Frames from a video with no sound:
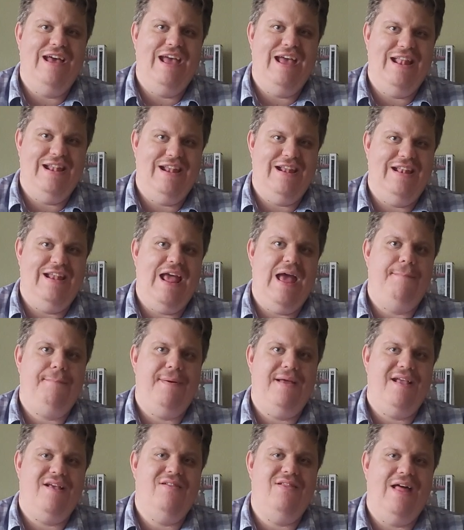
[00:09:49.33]
in an
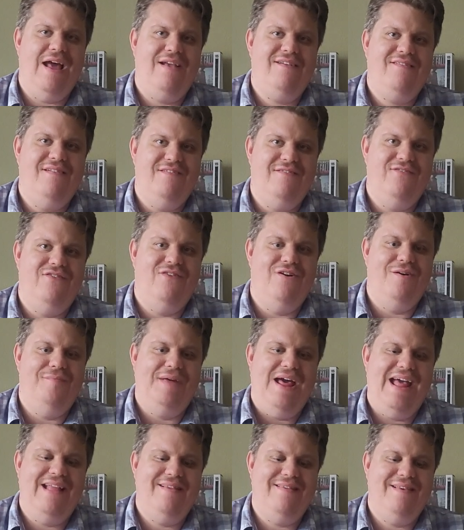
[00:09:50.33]
epic collection
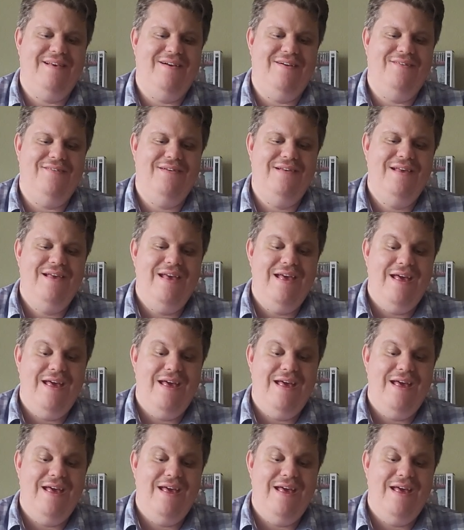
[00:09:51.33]
format. So